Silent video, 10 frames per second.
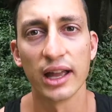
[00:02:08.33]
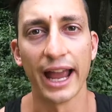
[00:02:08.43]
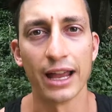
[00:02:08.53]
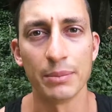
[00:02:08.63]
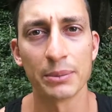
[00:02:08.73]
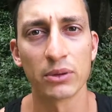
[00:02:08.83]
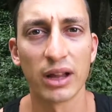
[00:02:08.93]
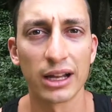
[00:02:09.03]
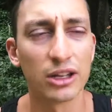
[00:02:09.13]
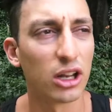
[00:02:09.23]
And people are
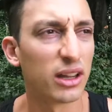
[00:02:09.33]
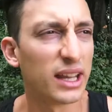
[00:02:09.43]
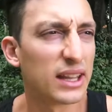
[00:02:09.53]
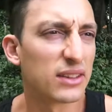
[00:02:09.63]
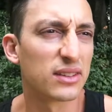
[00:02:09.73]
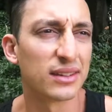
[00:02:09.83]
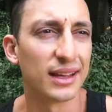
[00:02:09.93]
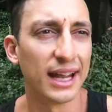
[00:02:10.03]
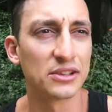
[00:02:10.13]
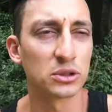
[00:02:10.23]
like, it's
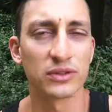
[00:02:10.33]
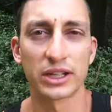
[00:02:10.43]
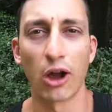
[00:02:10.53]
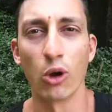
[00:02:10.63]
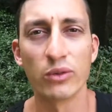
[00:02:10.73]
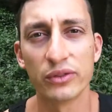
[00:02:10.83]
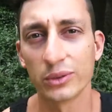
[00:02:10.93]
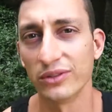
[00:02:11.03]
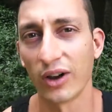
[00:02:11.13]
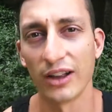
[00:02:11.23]
sort of like
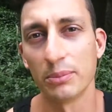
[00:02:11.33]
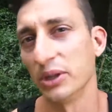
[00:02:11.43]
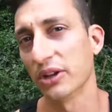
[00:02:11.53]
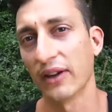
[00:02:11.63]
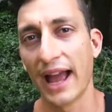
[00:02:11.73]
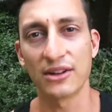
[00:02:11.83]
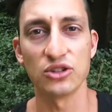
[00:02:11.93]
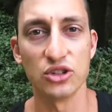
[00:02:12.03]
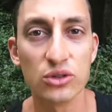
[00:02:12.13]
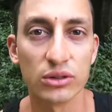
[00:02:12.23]
overview advice, but how
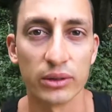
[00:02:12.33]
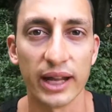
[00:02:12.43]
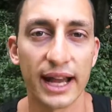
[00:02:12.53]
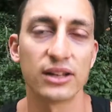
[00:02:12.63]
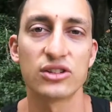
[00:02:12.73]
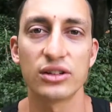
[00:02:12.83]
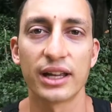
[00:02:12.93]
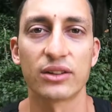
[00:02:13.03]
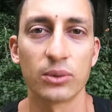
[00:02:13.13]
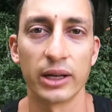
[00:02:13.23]
did you do it? How did you
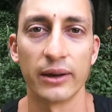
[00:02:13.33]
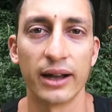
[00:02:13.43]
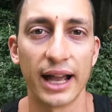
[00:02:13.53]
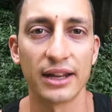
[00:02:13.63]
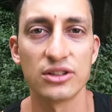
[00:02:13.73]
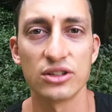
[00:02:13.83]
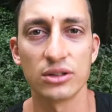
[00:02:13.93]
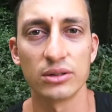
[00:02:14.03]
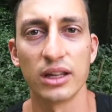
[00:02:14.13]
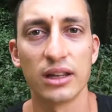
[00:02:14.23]
get to where you are? How did
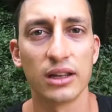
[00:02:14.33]
you,